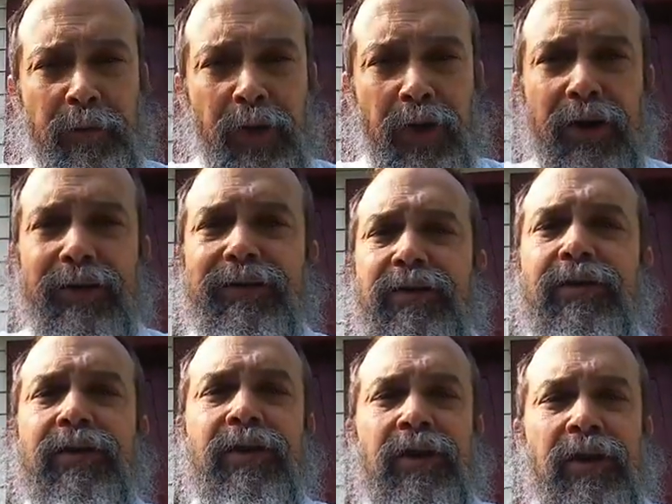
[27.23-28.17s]

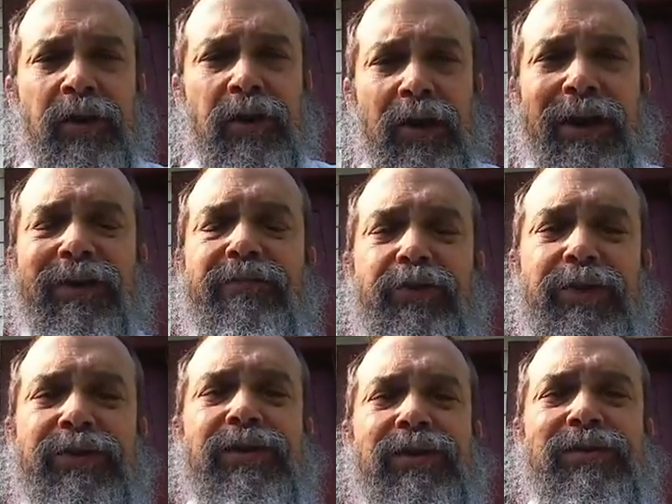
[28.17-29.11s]
part kind of
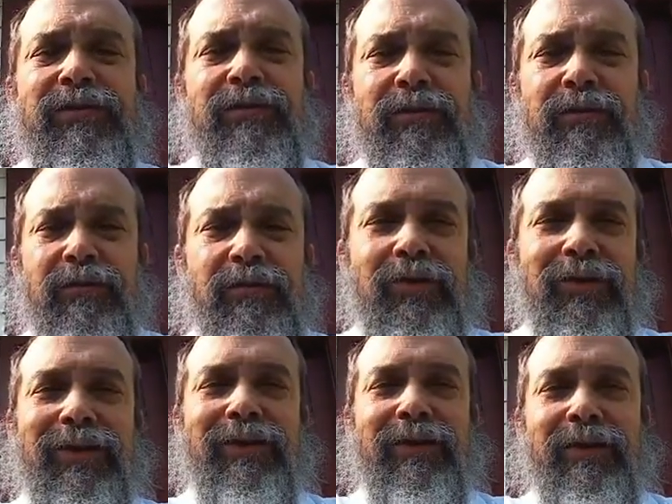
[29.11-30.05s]
brings us to
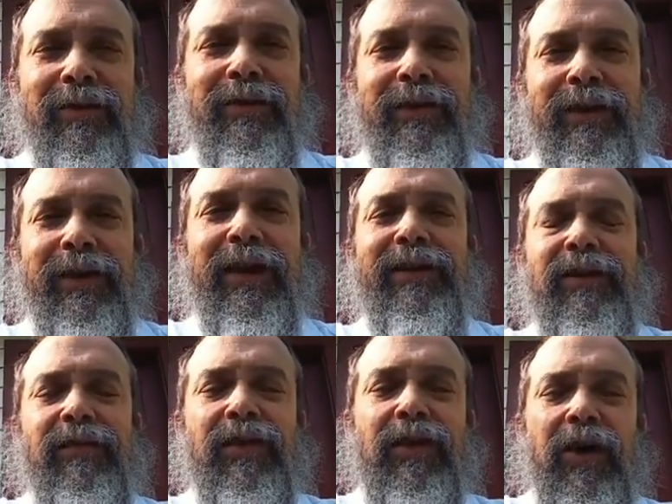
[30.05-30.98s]
the end
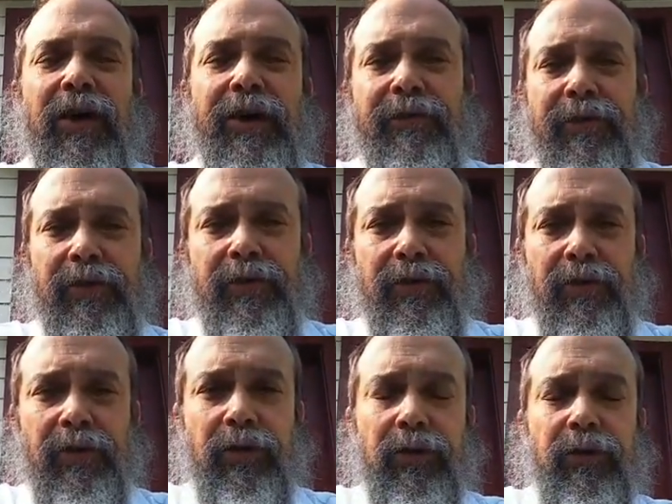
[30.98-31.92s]
of the line of
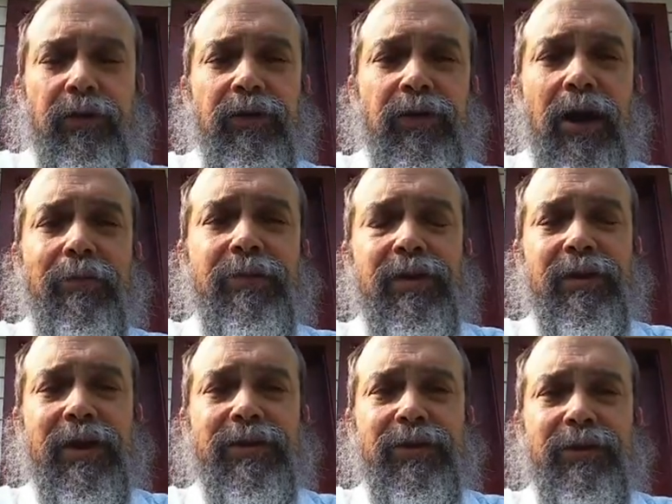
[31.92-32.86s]
the time in the
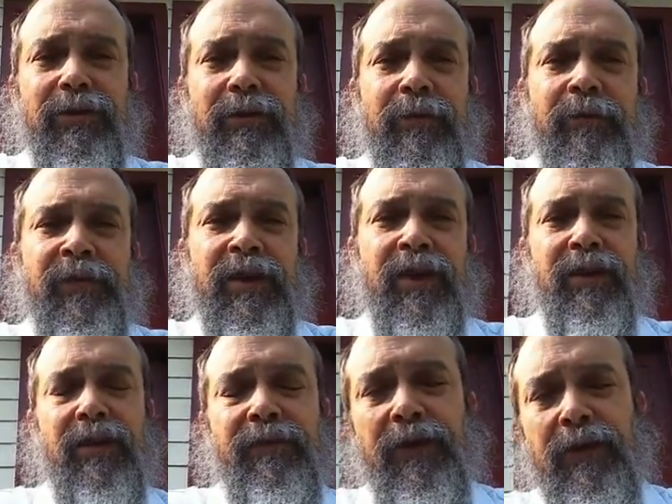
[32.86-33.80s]
desert.
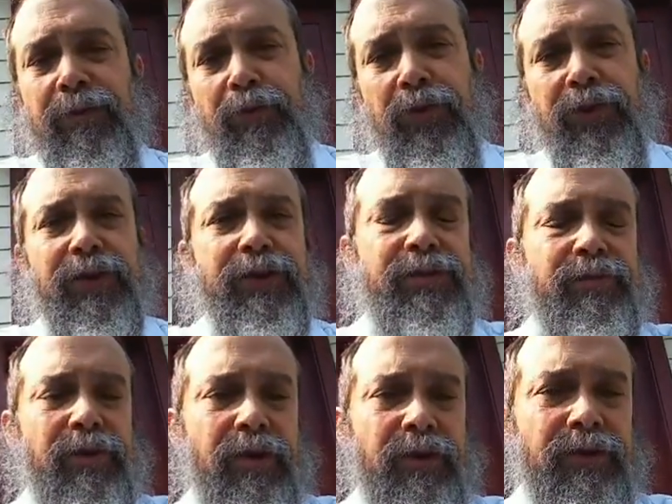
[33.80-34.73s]
The fifth book is
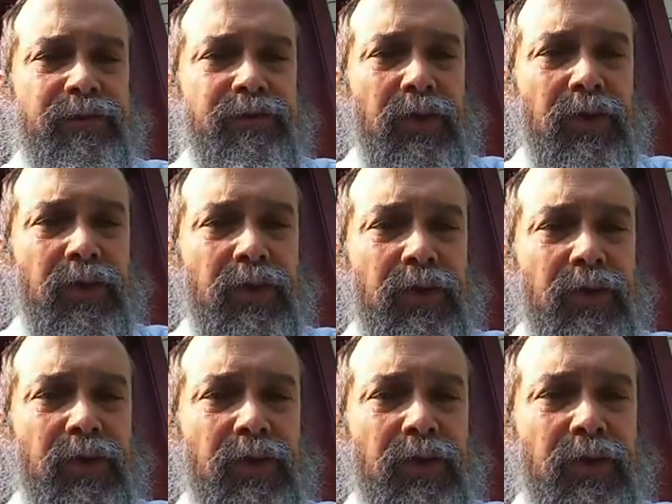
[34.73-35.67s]

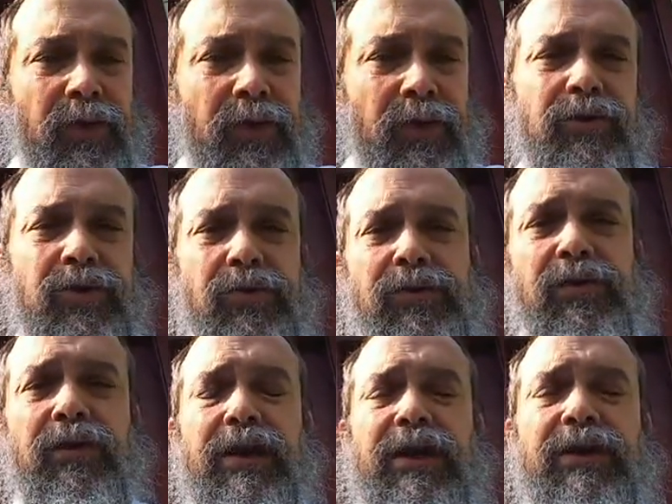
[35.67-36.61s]
the Jews in
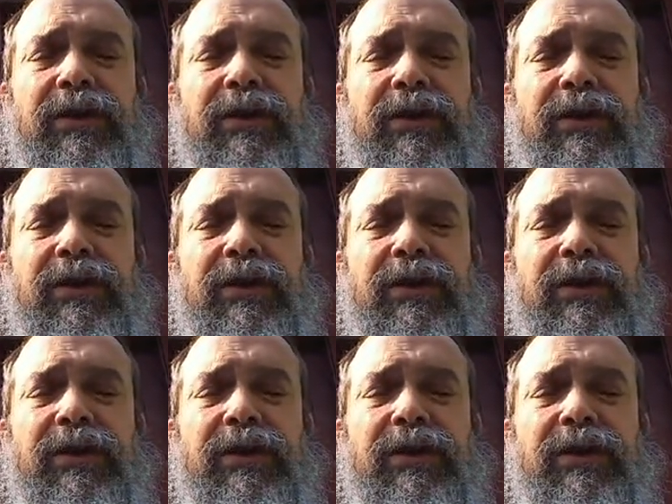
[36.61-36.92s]
the last